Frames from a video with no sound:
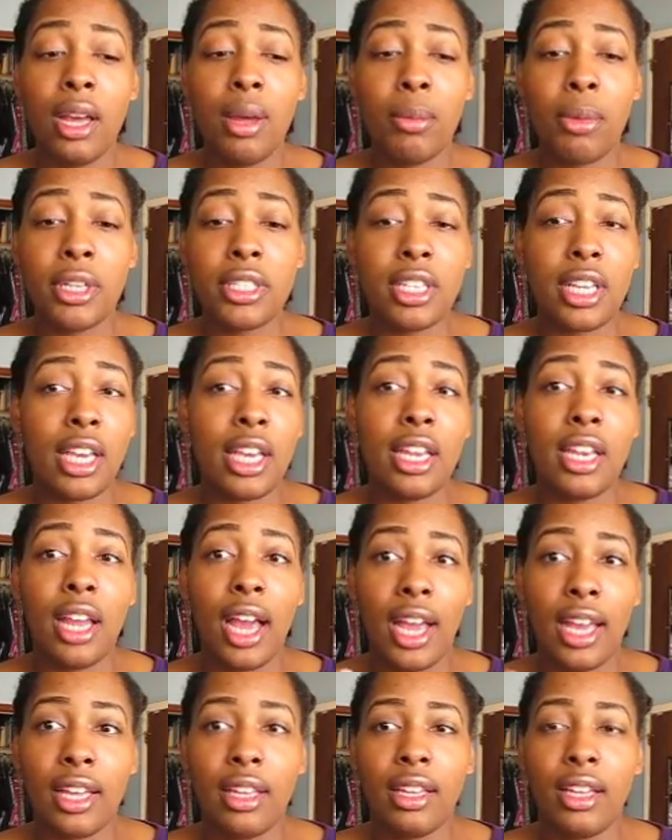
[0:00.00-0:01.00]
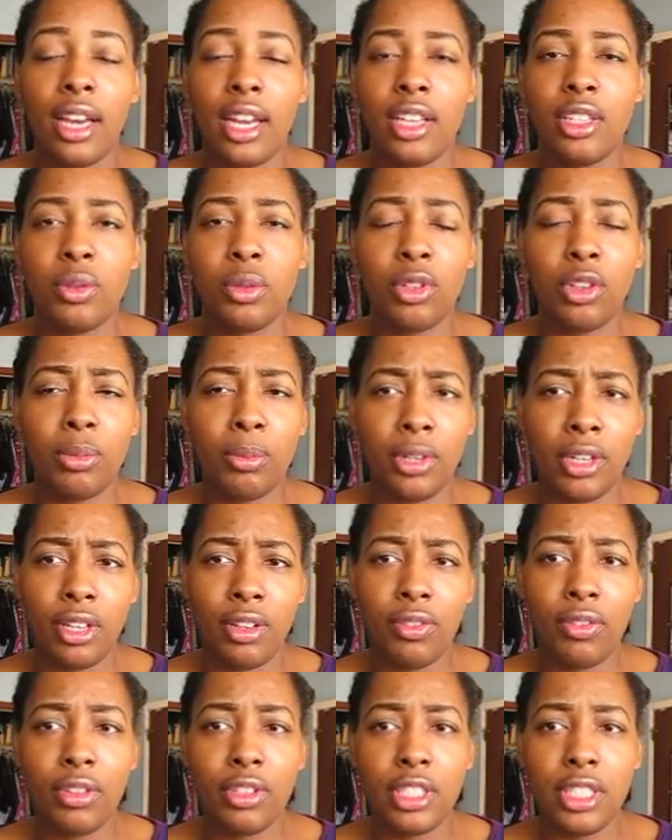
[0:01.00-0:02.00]
Because again, I got into a little bit
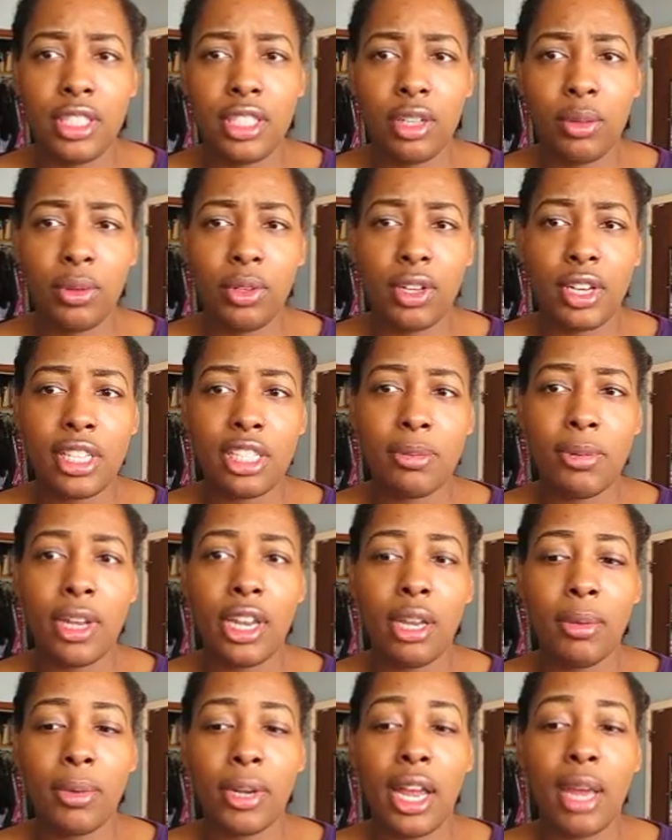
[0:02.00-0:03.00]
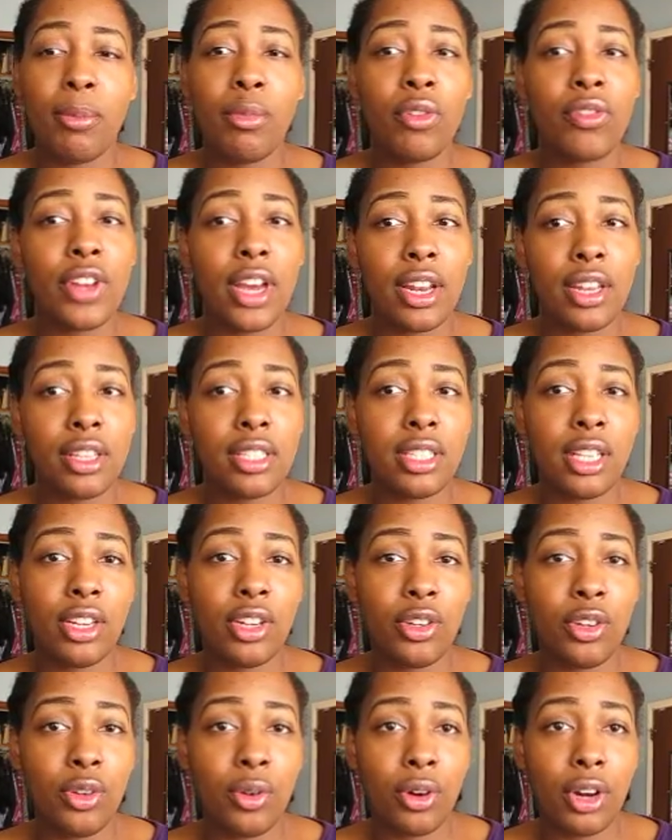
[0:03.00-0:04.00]
of detail with you guys about it, but I moved out of the state
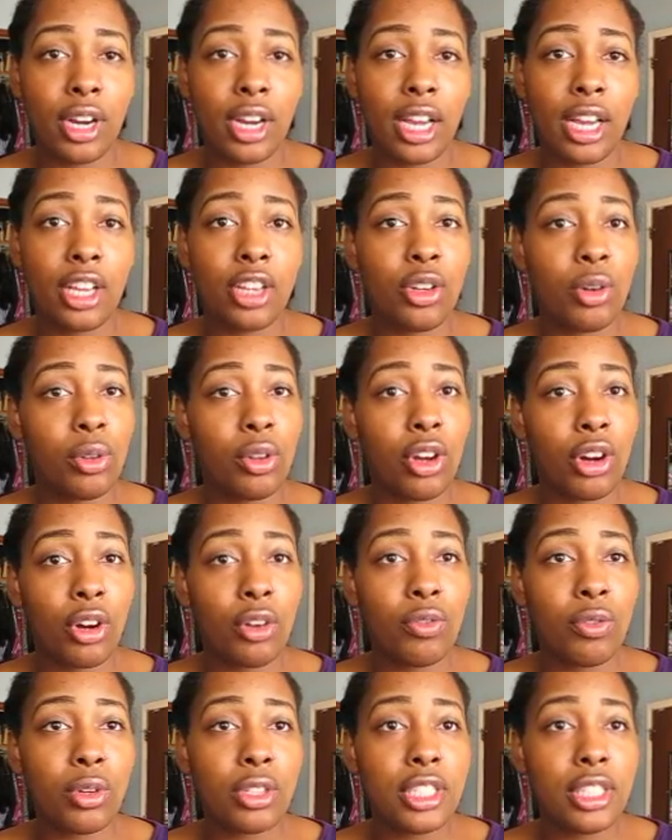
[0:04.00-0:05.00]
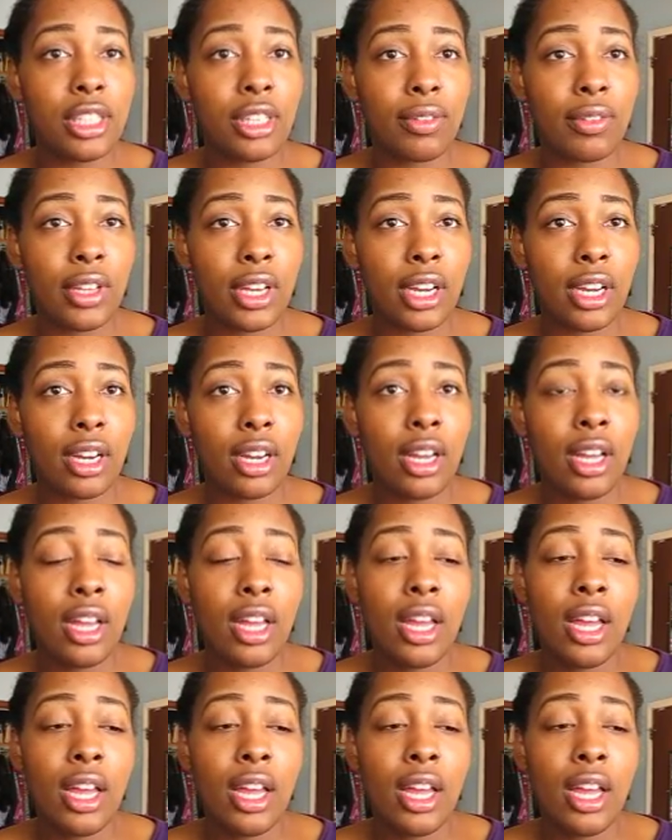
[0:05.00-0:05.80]
of New York. I could no longer afford to live there.